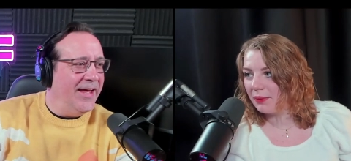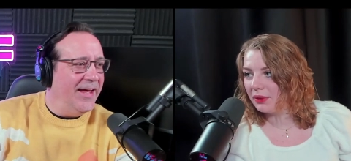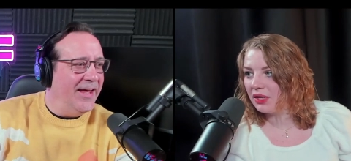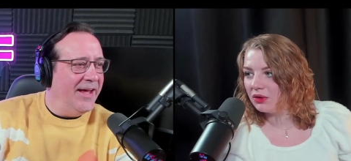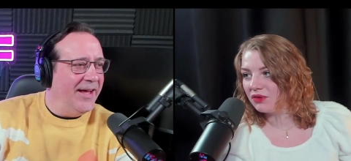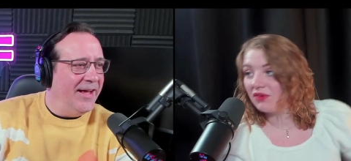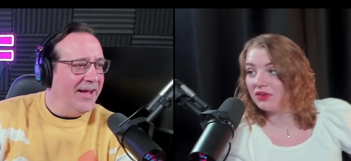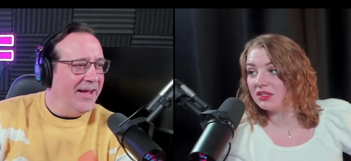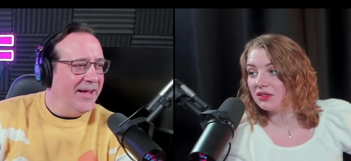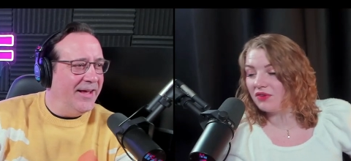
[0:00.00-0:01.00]
Speaker 1: Leo's
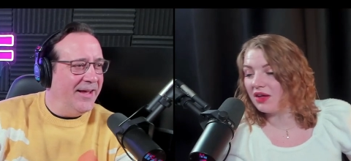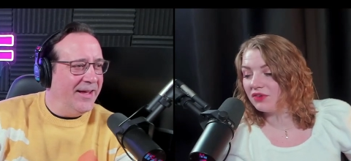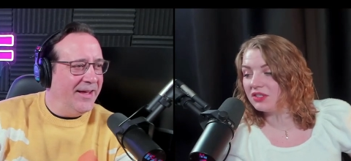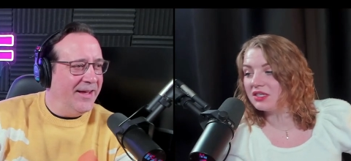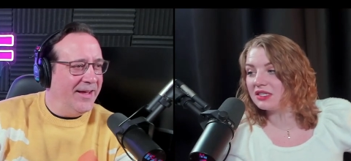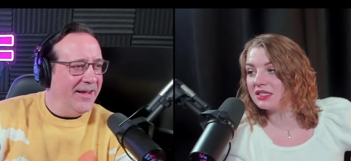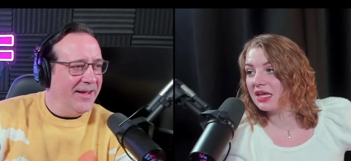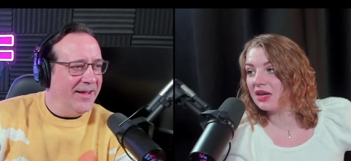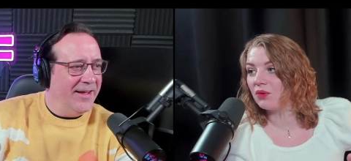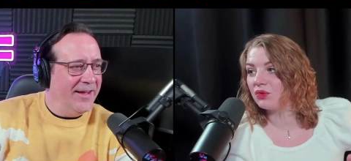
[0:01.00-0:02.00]
favor favor since they
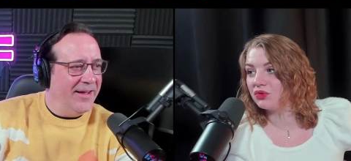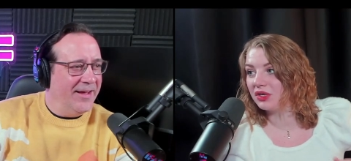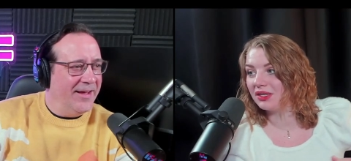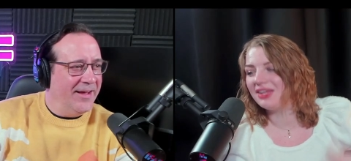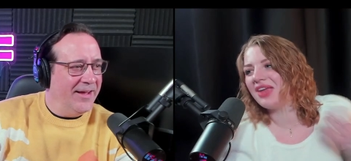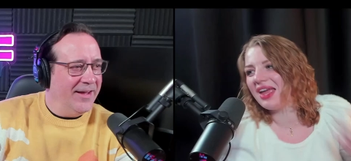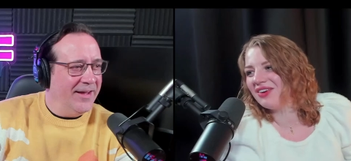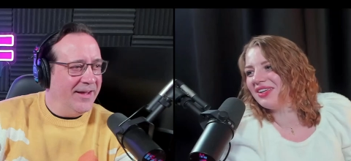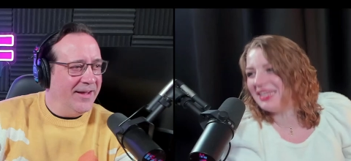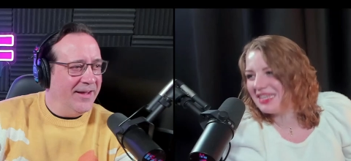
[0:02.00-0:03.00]
don't really you can't
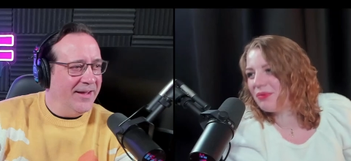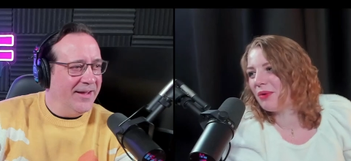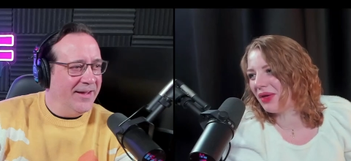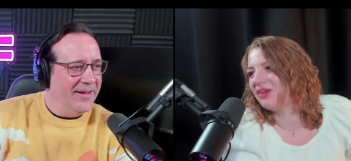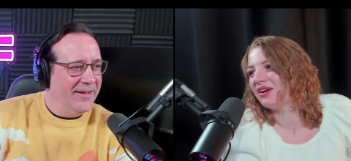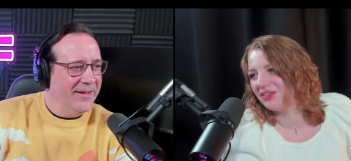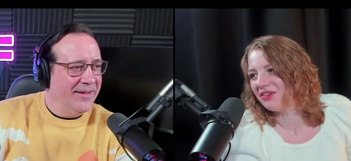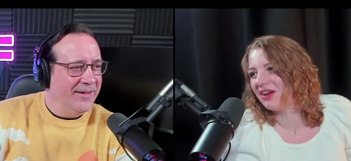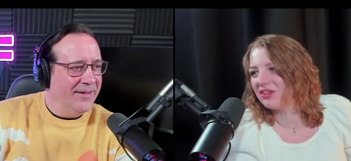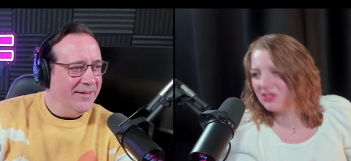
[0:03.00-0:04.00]
really dip it while you're at the
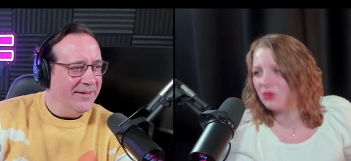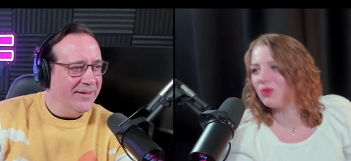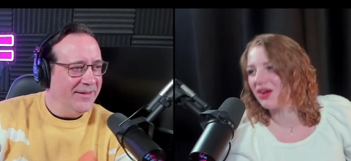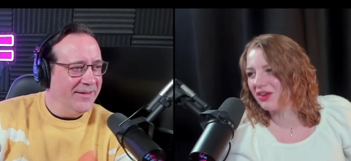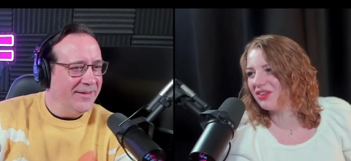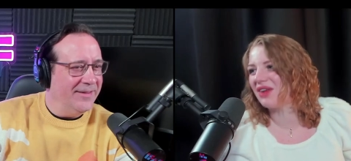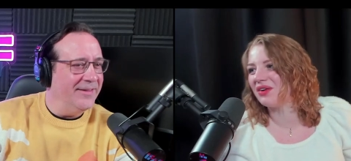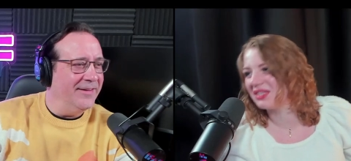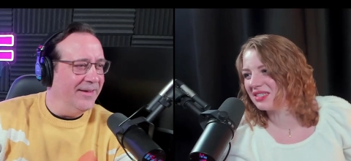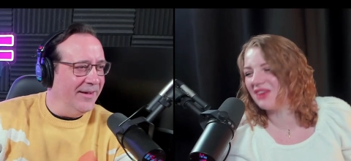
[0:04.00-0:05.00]
fair because you're walking around
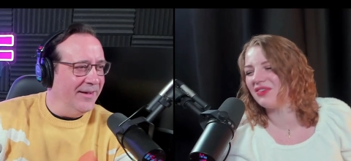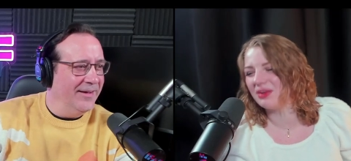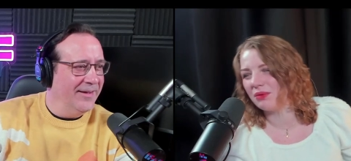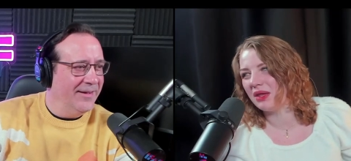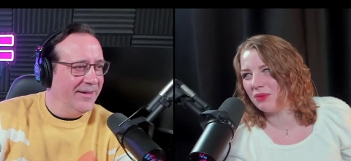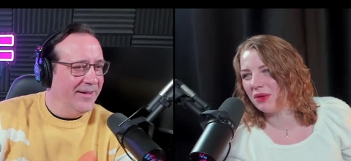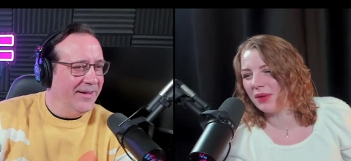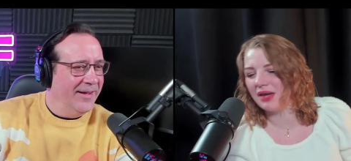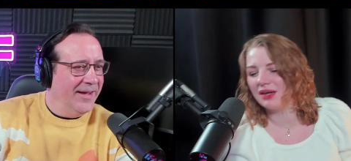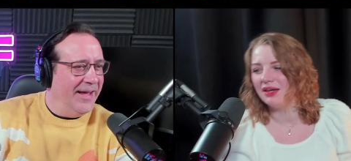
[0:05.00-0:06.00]
and yeah. stuff. And it'd be a
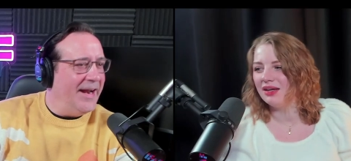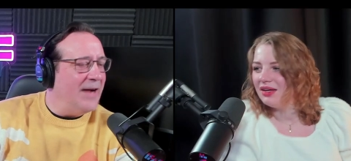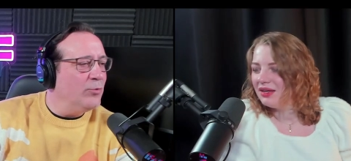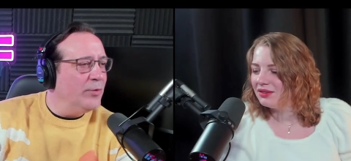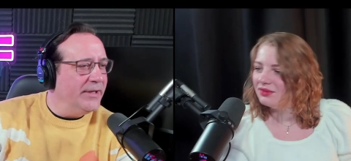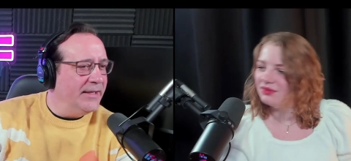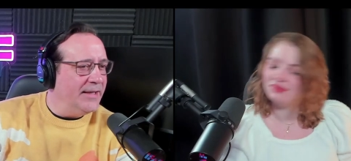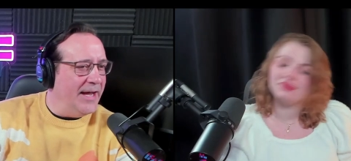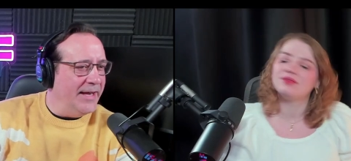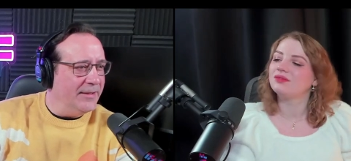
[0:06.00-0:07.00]
pain.
Speaker 2: And I really
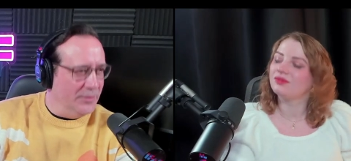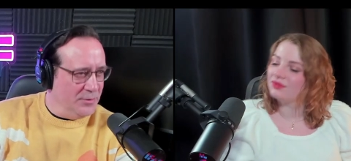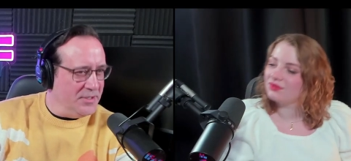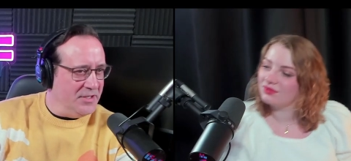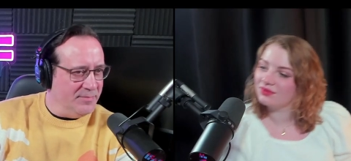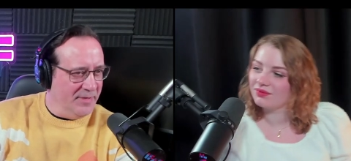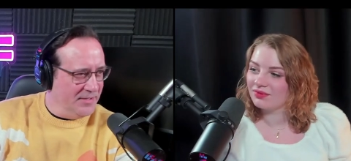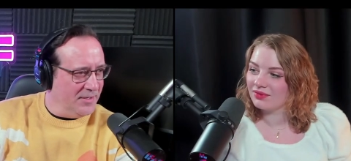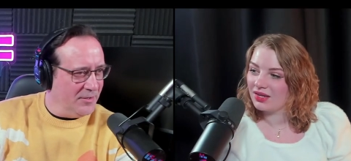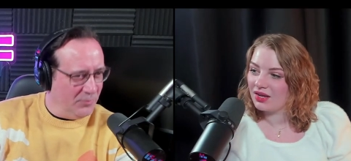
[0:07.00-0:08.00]
like Lucy's
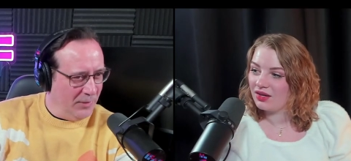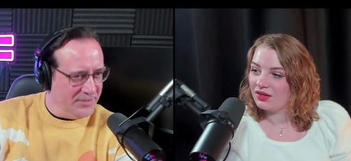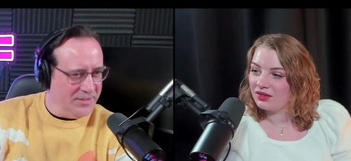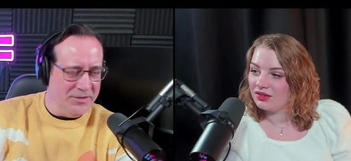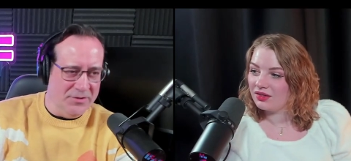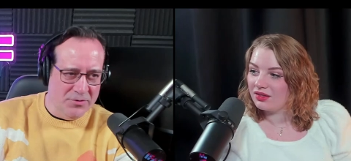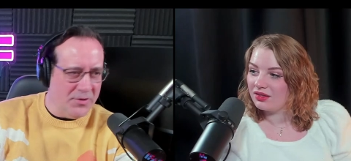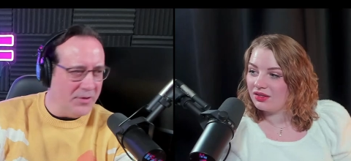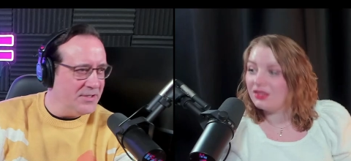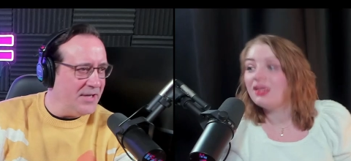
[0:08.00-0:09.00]
pizza crust. It's New
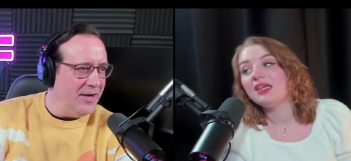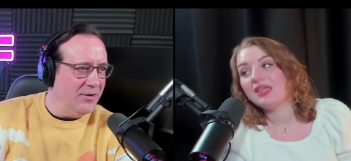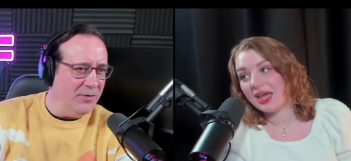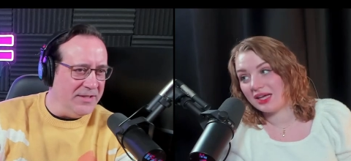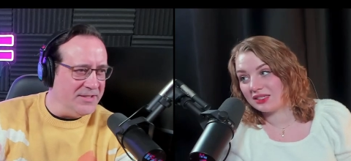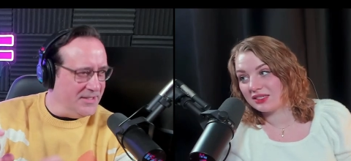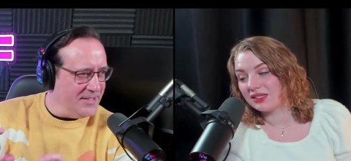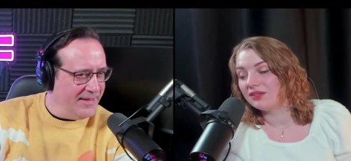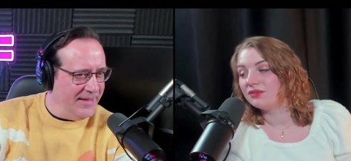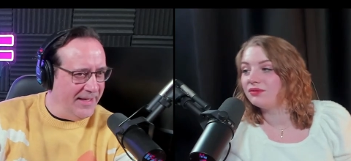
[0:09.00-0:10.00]
York style yes. crust. It's
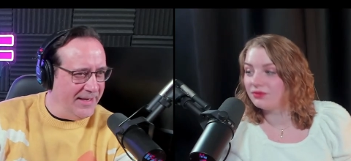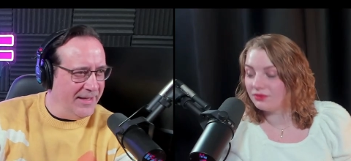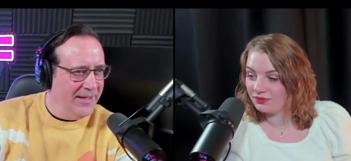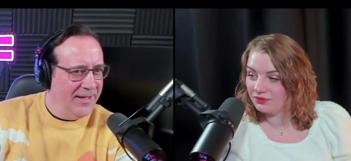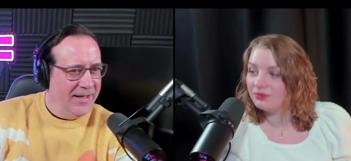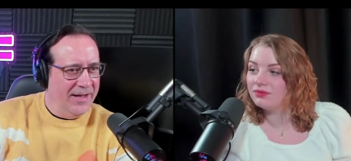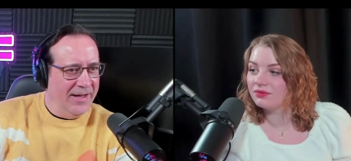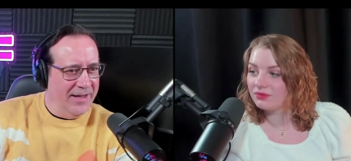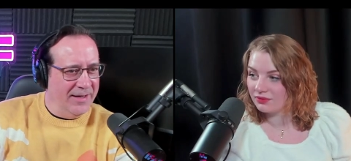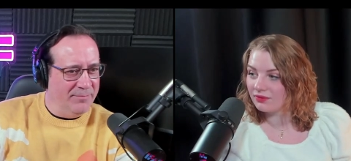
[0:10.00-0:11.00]
thin,
Speaker 1: mm-hmm.
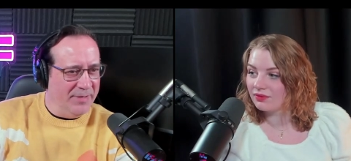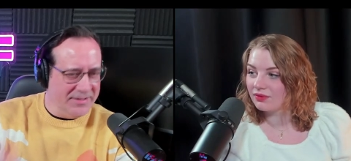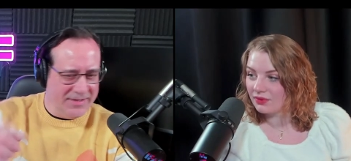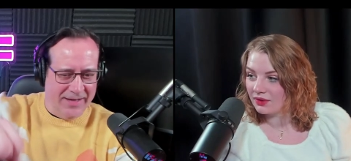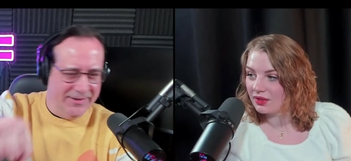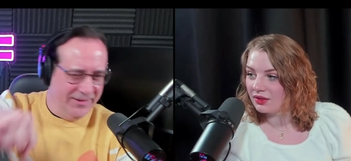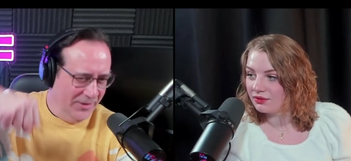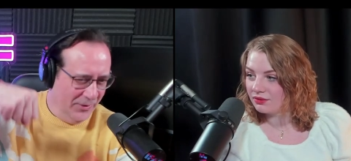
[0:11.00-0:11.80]
Speaker 2: um, but it's got you know a